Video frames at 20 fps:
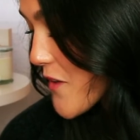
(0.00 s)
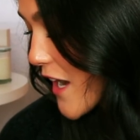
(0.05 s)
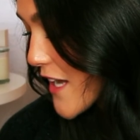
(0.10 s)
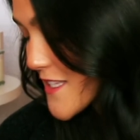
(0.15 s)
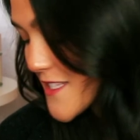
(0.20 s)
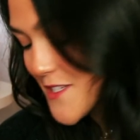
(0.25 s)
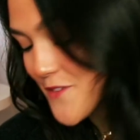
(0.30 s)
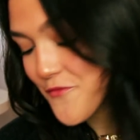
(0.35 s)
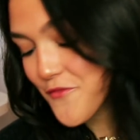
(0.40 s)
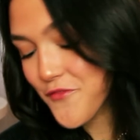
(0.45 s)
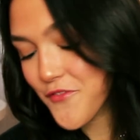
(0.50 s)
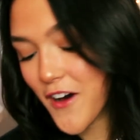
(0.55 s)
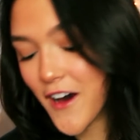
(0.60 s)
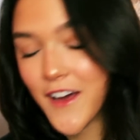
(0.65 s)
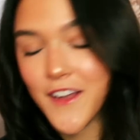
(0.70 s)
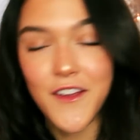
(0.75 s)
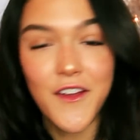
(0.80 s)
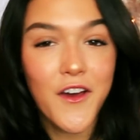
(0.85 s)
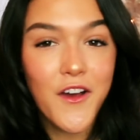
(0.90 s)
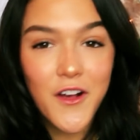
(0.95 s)
got some
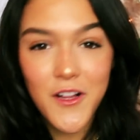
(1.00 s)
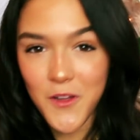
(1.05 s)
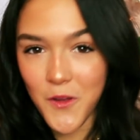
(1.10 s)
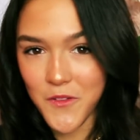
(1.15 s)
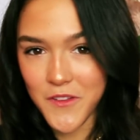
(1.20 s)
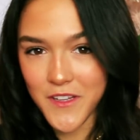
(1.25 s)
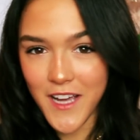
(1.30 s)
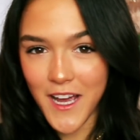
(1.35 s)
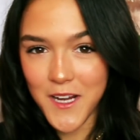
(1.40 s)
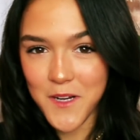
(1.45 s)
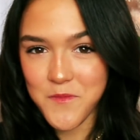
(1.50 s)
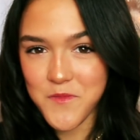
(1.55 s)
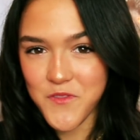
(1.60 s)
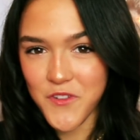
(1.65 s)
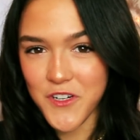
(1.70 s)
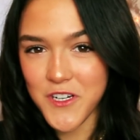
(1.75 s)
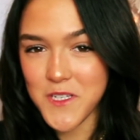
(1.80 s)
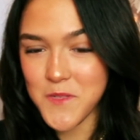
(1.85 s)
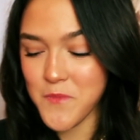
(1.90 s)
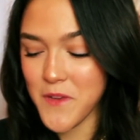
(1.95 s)
fun clothing items for
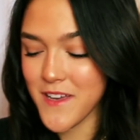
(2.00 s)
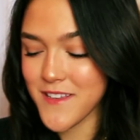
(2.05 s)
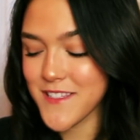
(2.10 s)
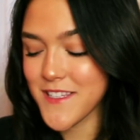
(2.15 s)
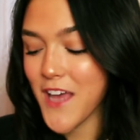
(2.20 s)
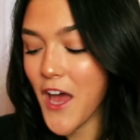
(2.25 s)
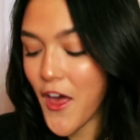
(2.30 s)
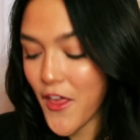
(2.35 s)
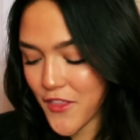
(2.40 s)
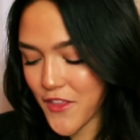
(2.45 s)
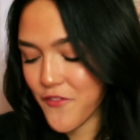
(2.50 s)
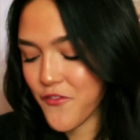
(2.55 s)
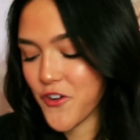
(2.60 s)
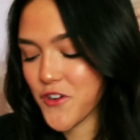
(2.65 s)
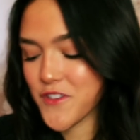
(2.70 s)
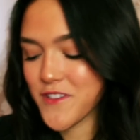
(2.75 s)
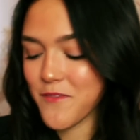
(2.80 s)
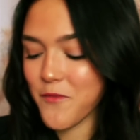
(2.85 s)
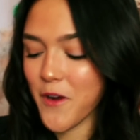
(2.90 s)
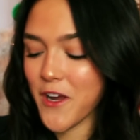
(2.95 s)
Christmas, the
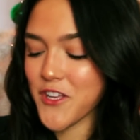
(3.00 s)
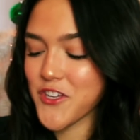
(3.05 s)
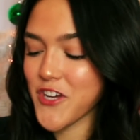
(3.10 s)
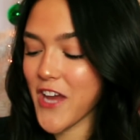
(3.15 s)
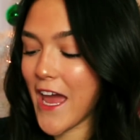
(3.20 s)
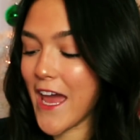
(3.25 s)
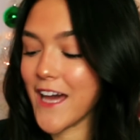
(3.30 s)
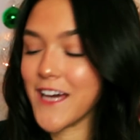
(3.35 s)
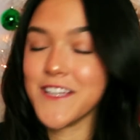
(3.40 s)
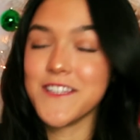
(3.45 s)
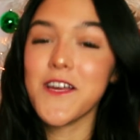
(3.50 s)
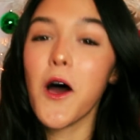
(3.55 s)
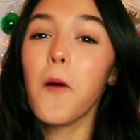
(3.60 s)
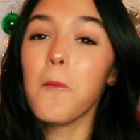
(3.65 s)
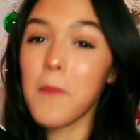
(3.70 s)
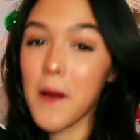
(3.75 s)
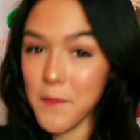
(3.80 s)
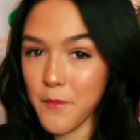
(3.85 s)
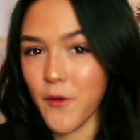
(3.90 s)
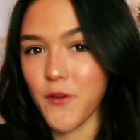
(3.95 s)
first of which, and
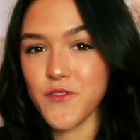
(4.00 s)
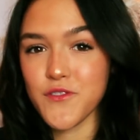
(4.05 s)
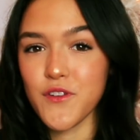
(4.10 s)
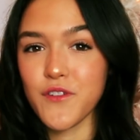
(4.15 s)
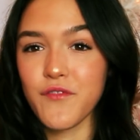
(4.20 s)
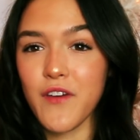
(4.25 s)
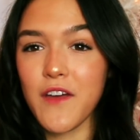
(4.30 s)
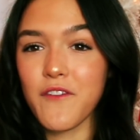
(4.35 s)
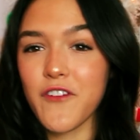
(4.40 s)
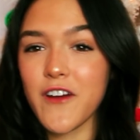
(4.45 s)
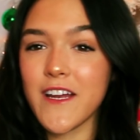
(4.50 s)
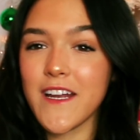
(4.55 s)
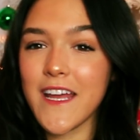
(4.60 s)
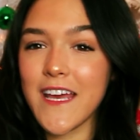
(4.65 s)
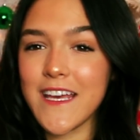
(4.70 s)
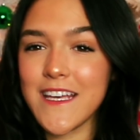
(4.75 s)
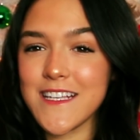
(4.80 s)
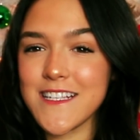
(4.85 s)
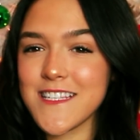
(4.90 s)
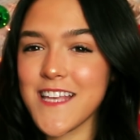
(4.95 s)
my personal favorite,
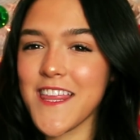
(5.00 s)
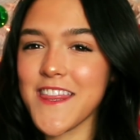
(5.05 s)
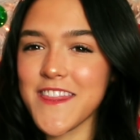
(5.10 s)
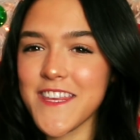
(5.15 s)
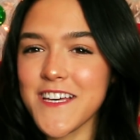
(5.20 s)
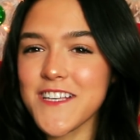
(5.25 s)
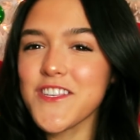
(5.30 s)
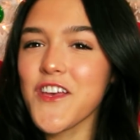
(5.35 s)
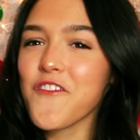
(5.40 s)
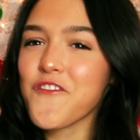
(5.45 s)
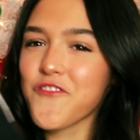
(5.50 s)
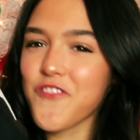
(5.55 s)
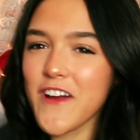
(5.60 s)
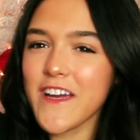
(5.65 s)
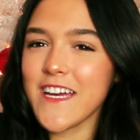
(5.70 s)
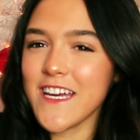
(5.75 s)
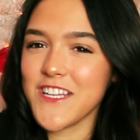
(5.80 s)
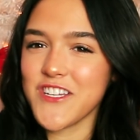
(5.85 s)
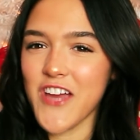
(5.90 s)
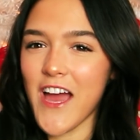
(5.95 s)
is this
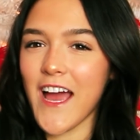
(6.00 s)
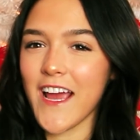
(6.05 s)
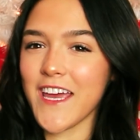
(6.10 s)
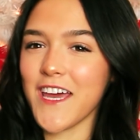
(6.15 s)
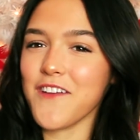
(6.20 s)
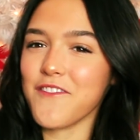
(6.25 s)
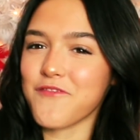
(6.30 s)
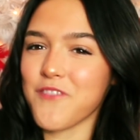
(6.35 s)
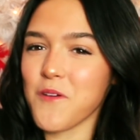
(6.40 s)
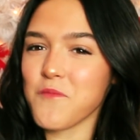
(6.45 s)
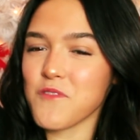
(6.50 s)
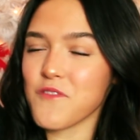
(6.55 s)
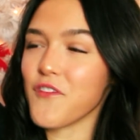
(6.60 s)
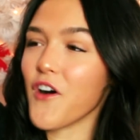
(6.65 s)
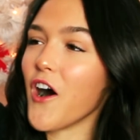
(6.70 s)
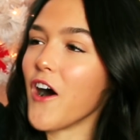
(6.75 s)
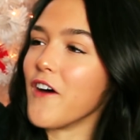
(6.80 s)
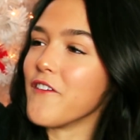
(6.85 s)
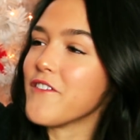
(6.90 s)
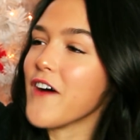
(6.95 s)
freaking jacket from
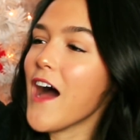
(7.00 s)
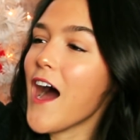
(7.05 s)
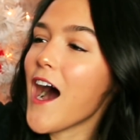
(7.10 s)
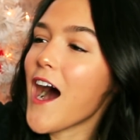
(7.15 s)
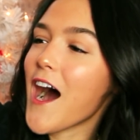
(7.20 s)
Revolve.